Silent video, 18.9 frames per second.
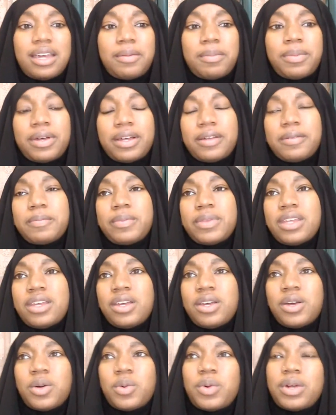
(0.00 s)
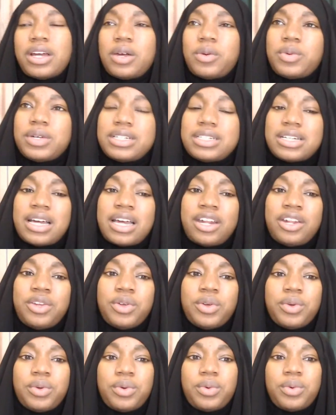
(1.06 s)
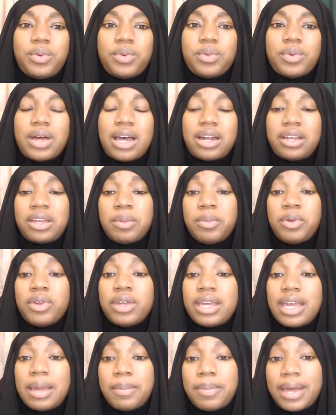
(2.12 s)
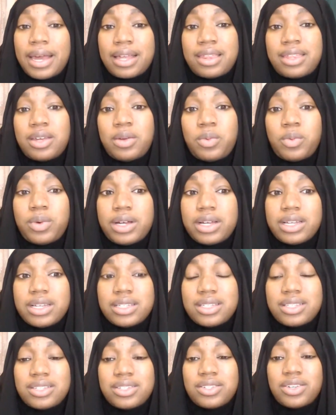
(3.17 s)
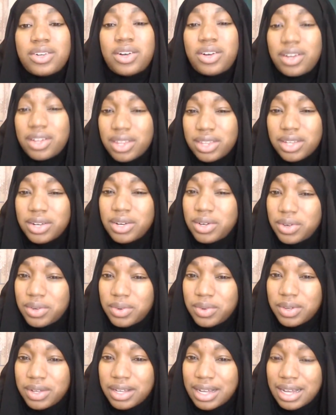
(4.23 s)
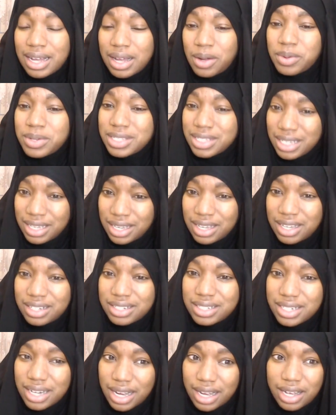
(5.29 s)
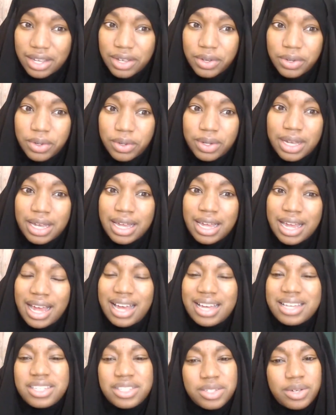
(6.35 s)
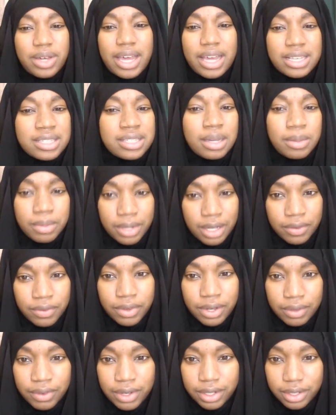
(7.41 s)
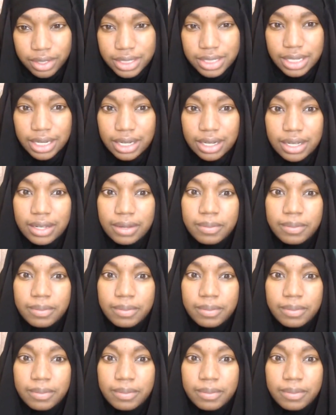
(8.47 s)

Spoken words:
But what I wish I knew how to communicate back then was, although I was a young child, I still had some level of understanding.